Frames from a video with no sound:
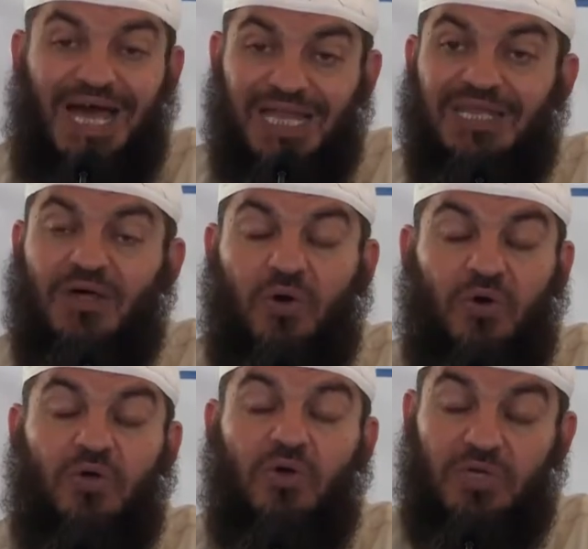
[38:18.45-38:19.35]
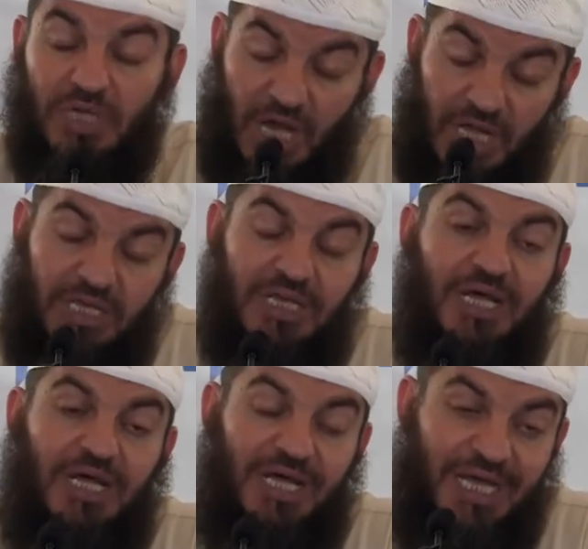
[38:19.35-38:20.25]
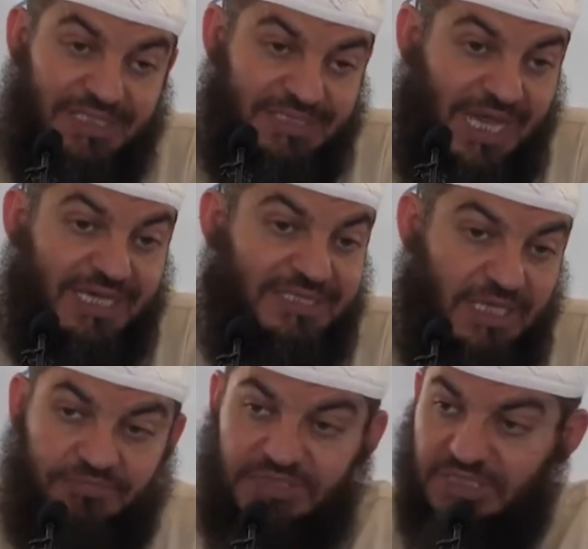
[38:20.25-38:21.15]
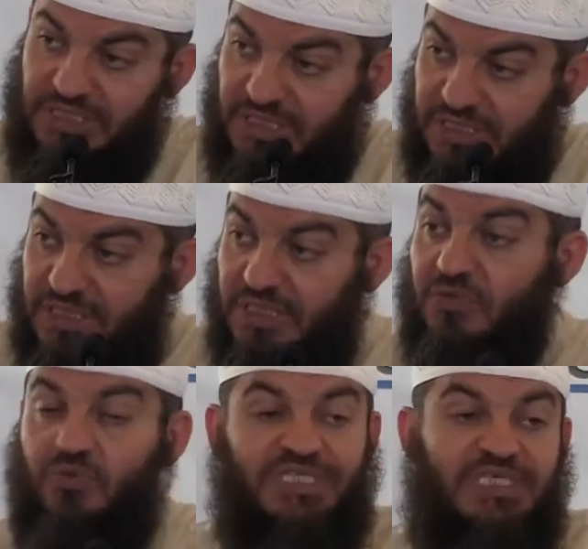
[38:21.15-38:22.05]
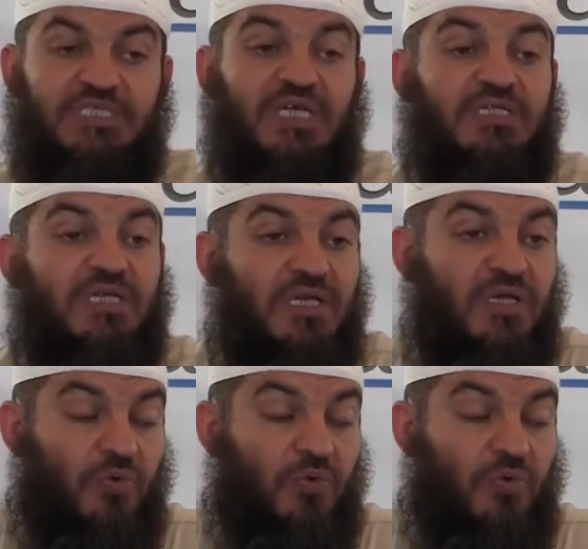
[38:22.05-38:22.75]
or Allah has accepted it.' What is it?"